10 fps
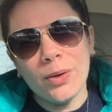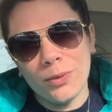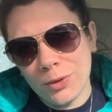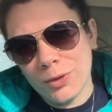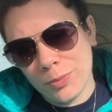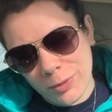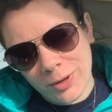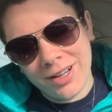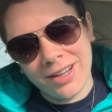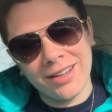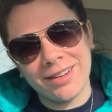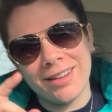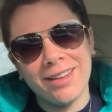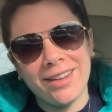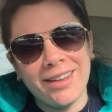Good
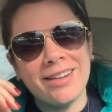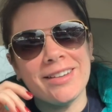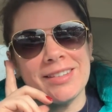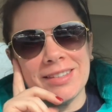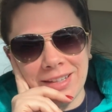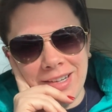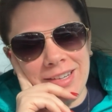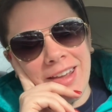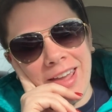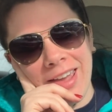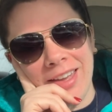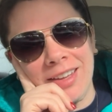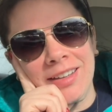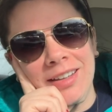morning. It is Sunday